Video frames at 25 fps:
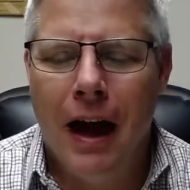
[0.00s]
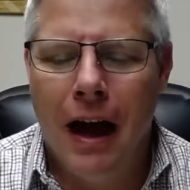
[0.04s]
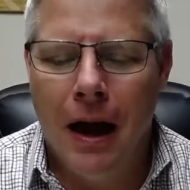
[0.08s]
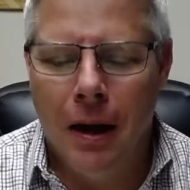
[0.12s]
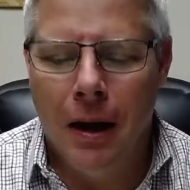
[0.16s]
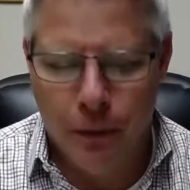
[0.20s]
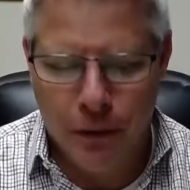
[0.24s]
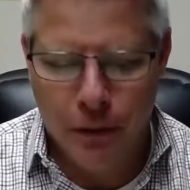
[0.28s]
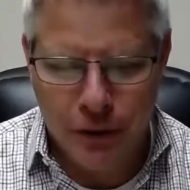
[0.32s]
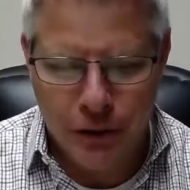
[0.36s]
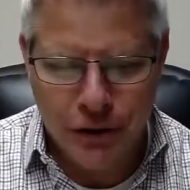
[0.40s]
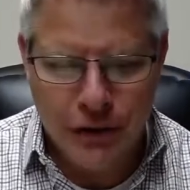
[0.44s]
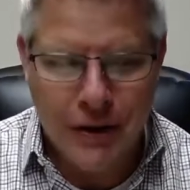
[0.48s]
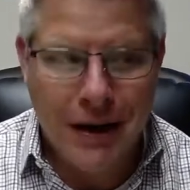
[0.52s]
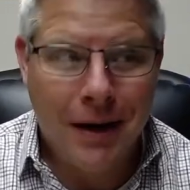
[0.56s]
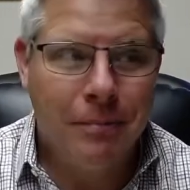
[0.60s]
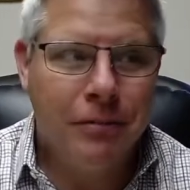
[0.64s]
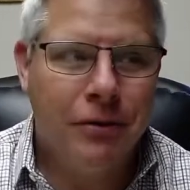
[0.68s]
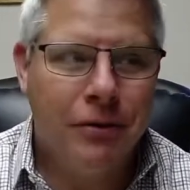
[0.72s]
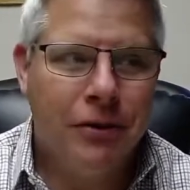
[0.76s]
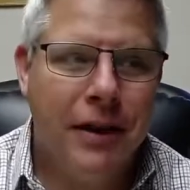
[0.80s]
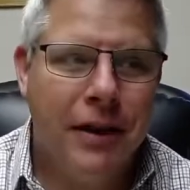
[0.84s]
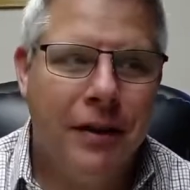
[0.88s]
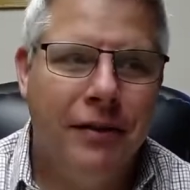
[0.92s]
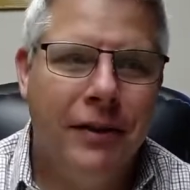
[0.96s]
We're in chapter
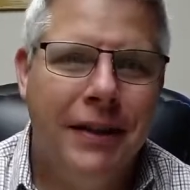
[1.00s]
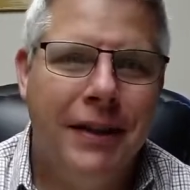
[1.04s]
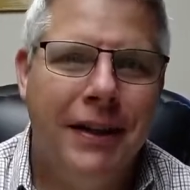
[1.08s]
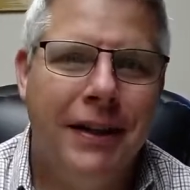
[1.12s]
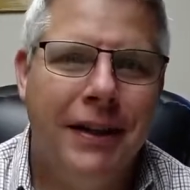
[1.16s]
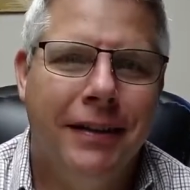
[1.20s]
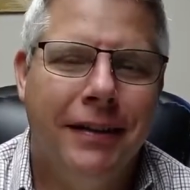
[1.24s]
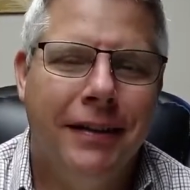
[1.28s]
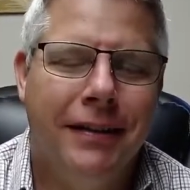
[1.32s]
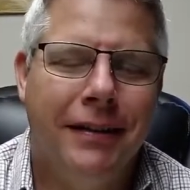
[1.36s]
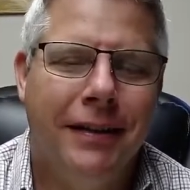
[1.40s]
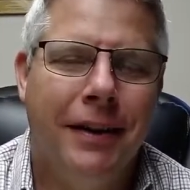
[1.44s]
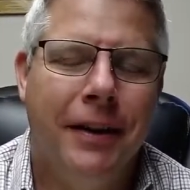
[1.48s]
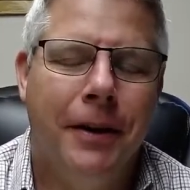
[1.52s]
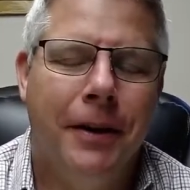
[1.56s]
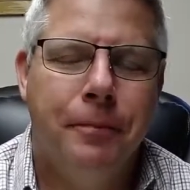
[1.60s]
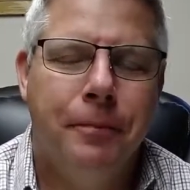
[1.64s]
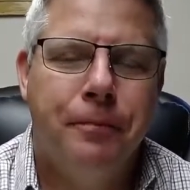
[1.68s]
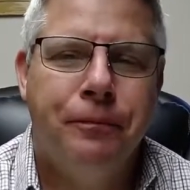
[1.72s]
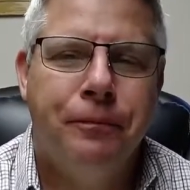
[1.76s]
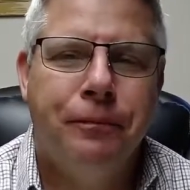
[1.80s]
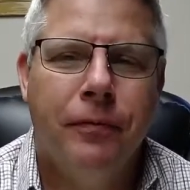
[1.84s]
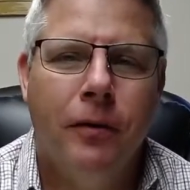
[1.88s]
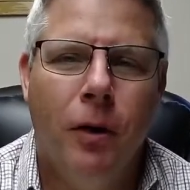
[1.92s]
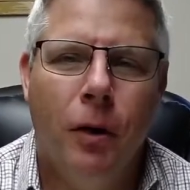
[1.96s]
17 today.
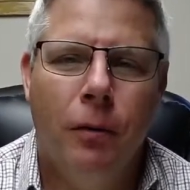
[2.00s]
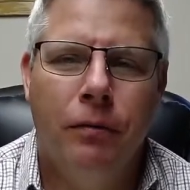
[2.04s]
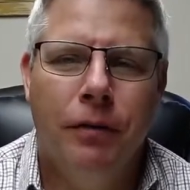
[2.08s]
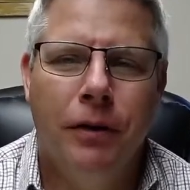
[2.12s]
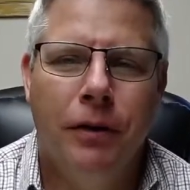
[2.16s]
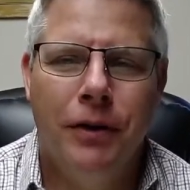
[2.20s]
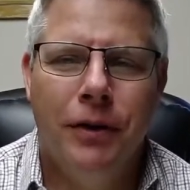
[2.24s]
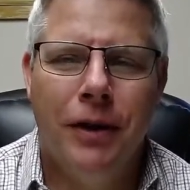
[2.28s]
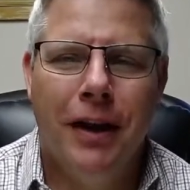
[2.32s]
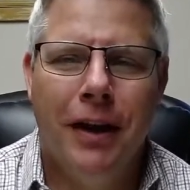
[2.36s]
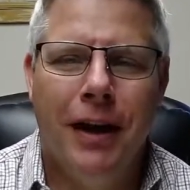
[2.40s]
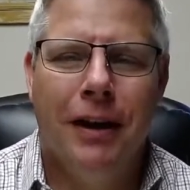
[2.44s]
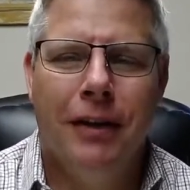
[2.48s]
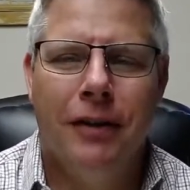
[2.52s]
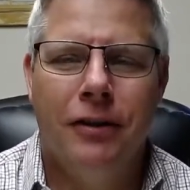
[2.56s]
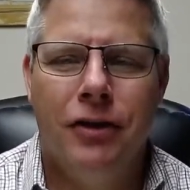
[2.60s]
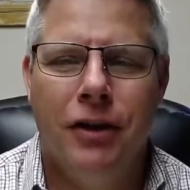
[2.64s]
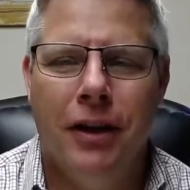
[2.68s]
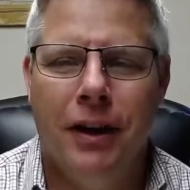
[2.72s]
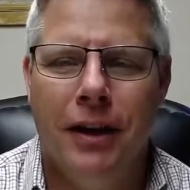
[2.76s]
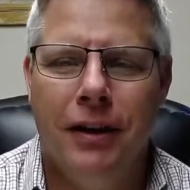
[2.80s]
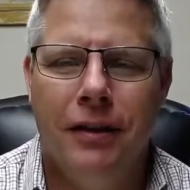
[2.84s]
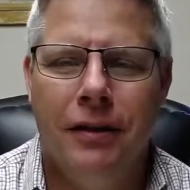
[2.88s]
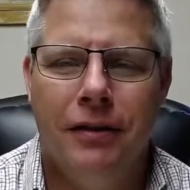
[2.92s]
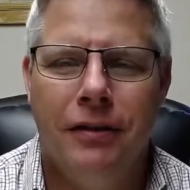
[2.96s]
Hopefully you had a
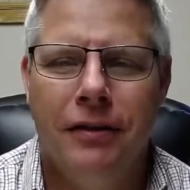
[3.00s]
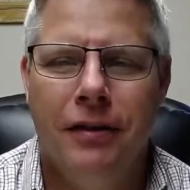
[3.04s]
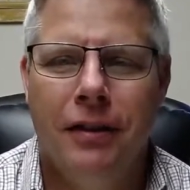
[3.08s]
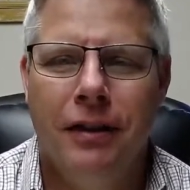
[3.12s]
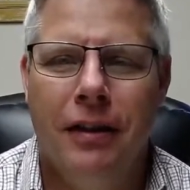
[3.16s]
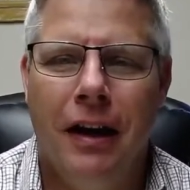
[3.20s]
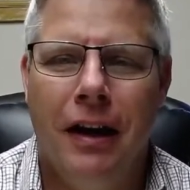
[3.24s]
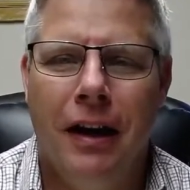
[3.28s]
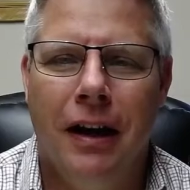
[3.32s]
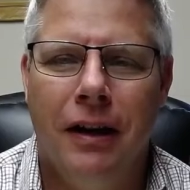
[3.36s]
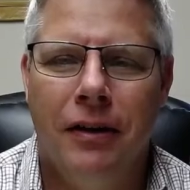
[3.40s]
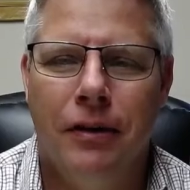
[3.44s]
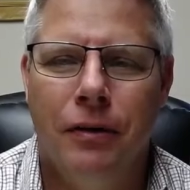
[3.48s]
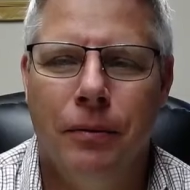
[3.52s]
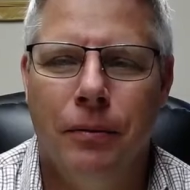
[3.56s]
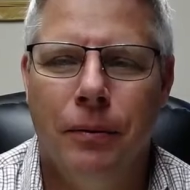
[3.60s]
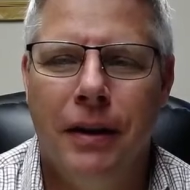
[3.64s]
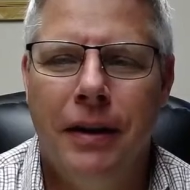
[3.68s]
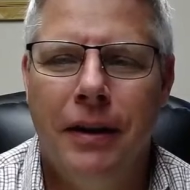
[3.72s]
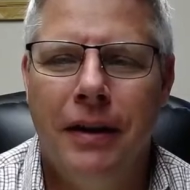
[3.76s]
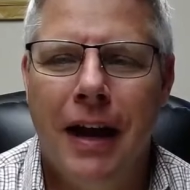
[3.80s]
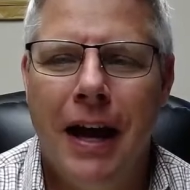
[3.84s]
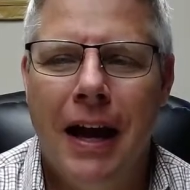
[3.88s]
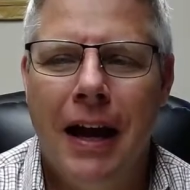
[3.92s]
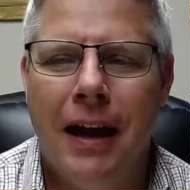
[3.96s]
chance to
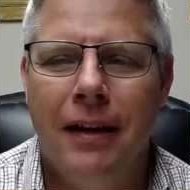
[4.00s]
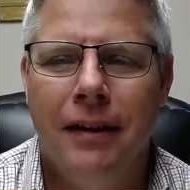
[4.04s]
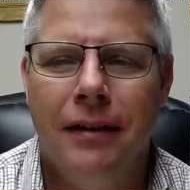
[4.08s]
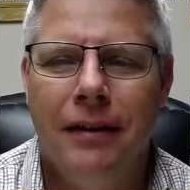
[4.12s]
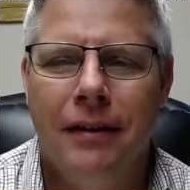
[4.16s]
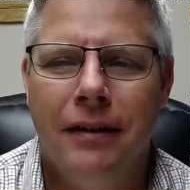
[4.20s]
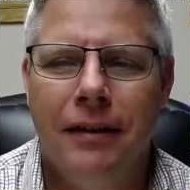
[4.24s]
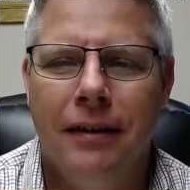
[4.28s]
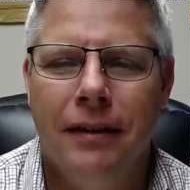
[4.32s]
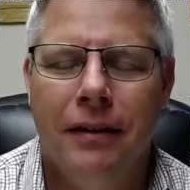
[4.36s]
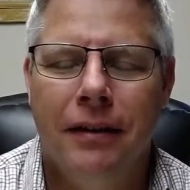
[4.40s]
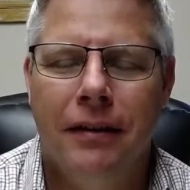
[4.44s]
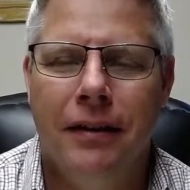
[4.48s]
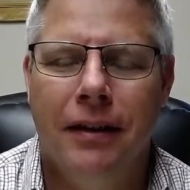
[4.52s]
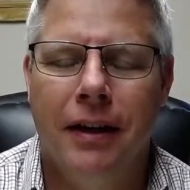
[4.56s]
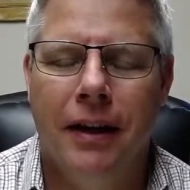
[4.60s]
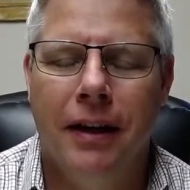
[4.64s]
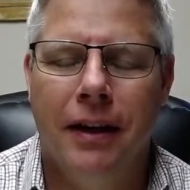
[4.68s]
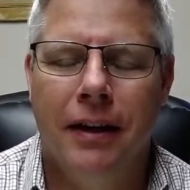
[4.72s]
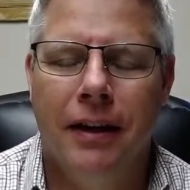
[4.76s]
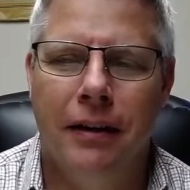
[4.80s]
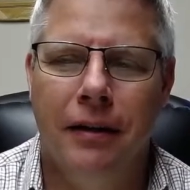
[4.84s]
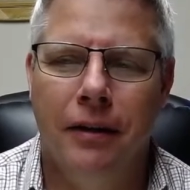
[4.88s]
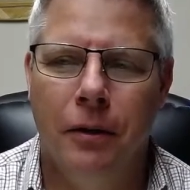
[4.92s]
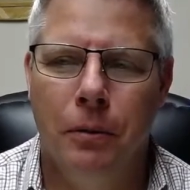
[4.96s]
read that and to kind of
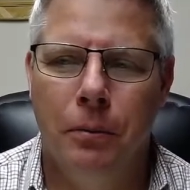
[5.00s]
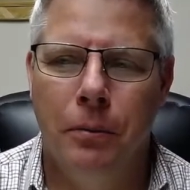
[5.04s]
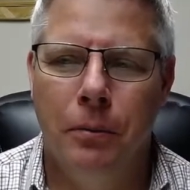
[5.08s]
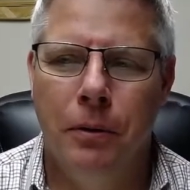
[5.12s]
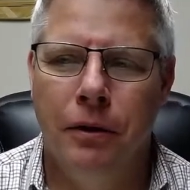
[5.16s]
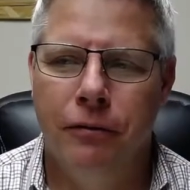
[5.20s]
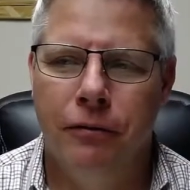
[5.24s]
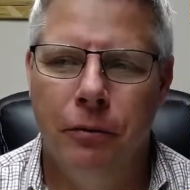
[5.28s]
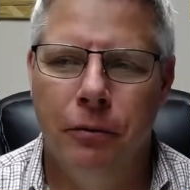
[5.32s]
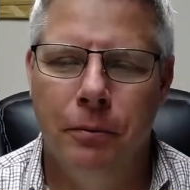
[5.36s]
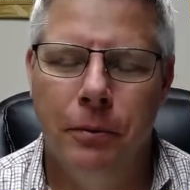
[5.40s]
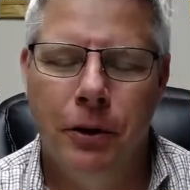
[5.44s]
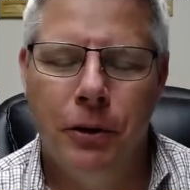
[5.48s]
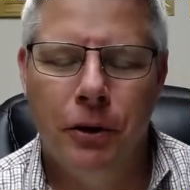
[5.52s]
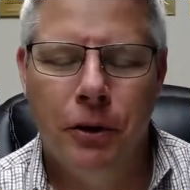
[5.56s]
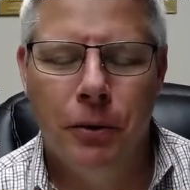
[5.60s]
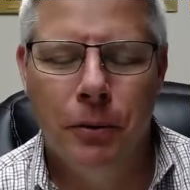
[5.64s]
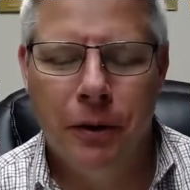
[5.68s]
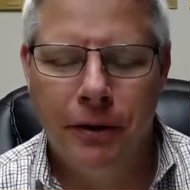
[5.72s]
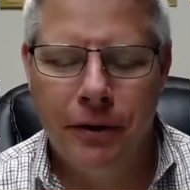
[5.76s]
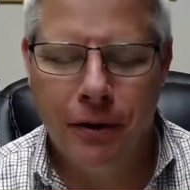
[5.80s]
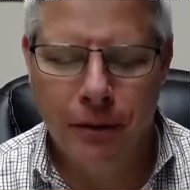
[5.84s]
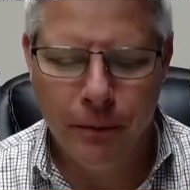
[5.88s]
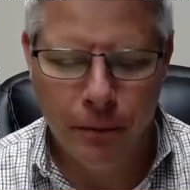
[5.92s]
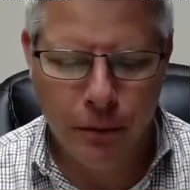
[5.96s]
get a little bit familiar
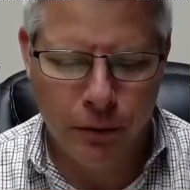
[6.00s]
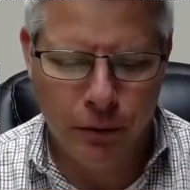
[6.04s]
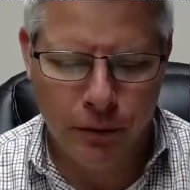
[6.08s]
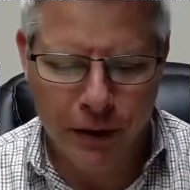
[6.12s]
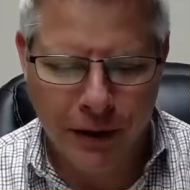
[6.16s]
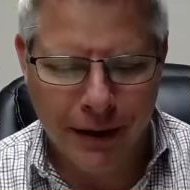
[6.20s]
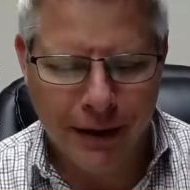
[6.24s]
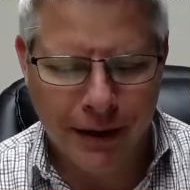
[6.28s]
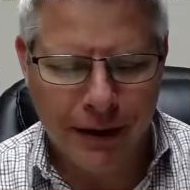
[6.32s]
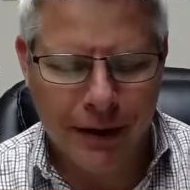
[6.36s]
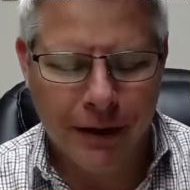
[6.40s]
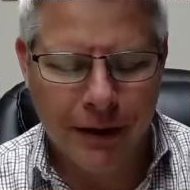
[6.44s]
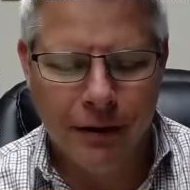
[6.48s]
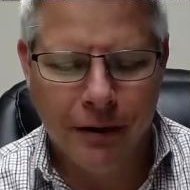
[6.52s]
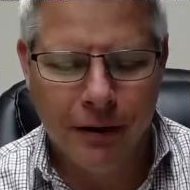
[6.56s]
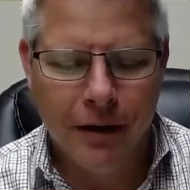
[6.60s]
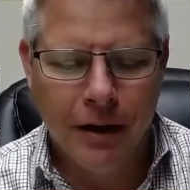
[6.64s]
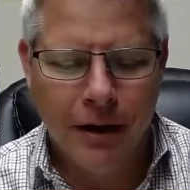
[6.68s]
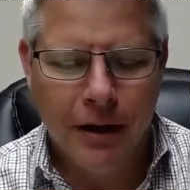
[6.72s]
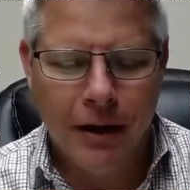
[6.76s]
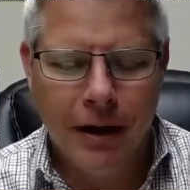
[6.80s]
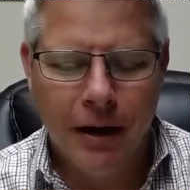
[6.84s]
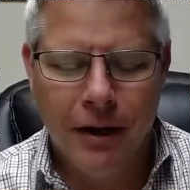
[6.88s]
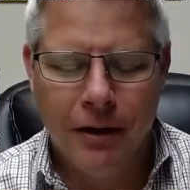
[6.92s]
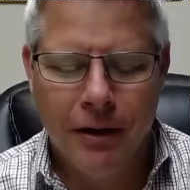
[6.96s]
with it. We'll read it here
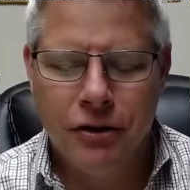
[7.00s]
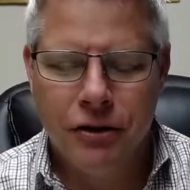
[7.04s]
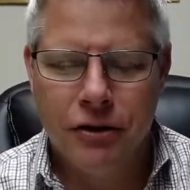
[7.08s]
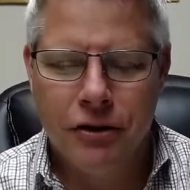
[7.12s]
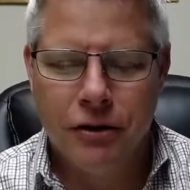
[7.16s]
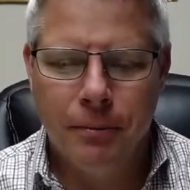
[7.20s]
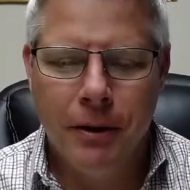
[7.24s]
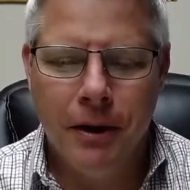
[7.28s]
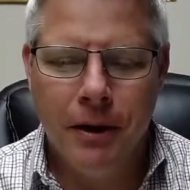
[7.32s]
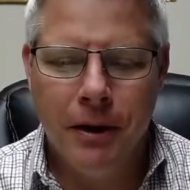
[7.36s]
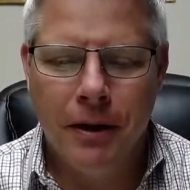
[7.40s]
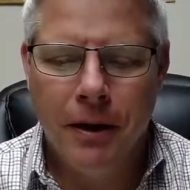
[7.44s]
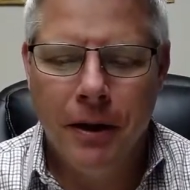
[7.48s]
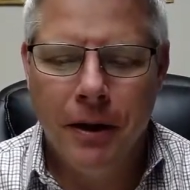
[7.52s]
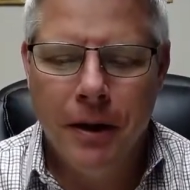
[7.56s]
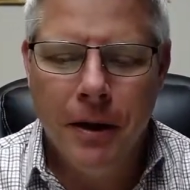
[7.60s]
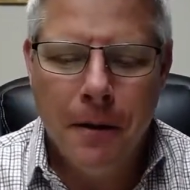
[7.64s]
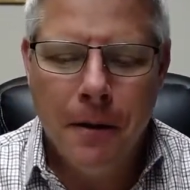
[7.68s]
in just a minute.